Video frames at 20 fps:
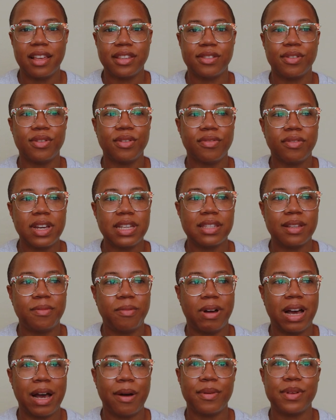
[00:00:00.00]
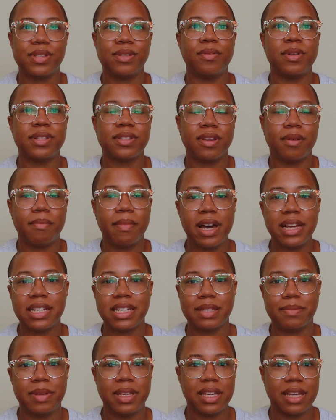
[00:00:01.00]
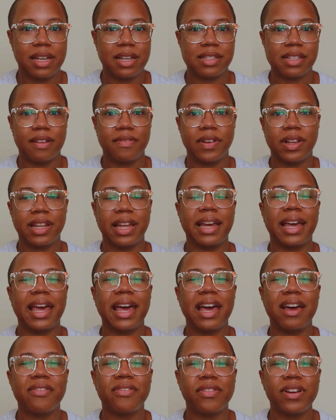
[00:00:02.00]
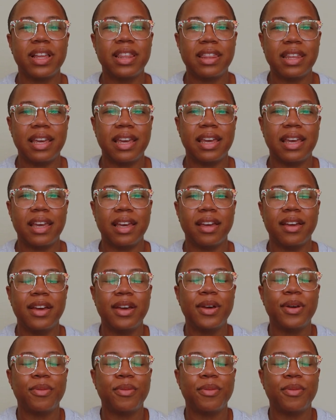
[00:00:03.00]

So the reason why I was doing so much is because I felt like everything